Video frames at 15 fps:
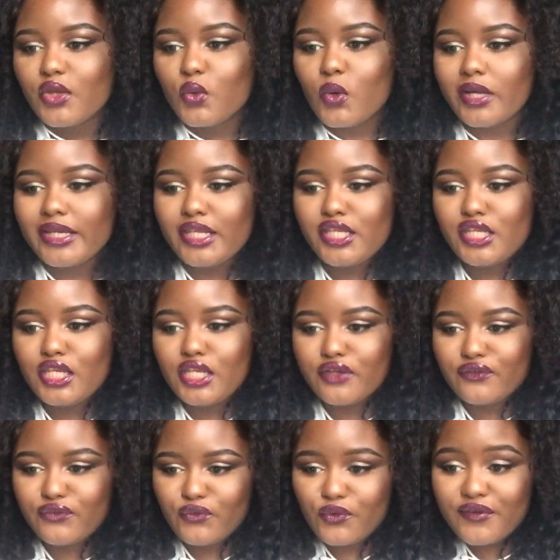Quality you
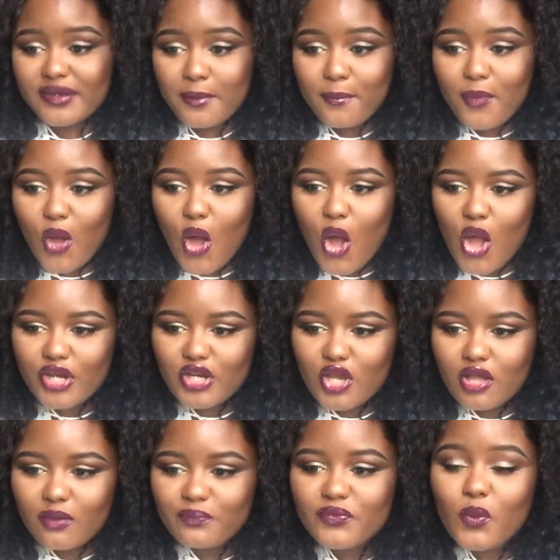look for in a partner.
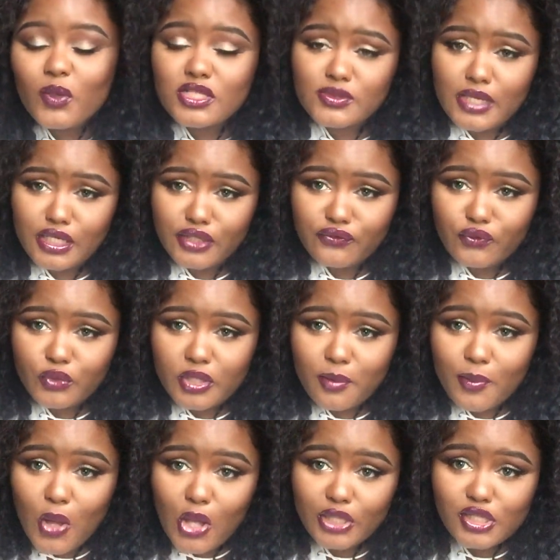What do I look for in
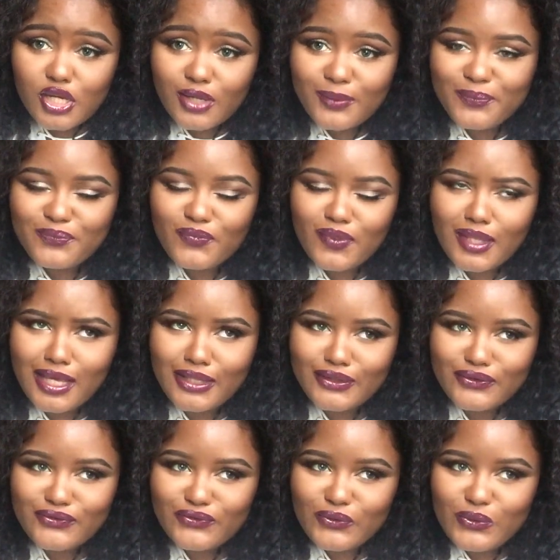a partner? I
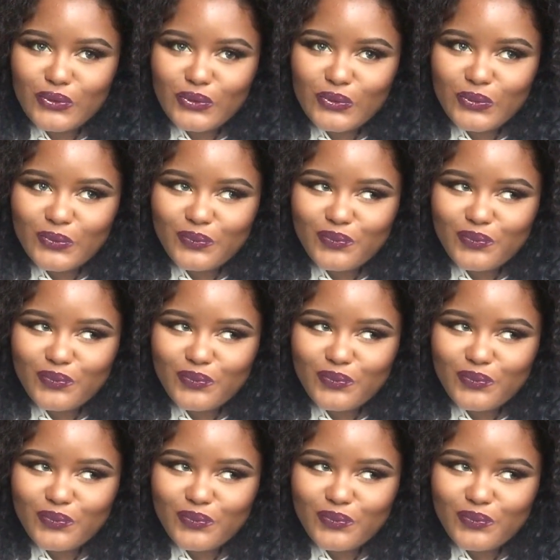look for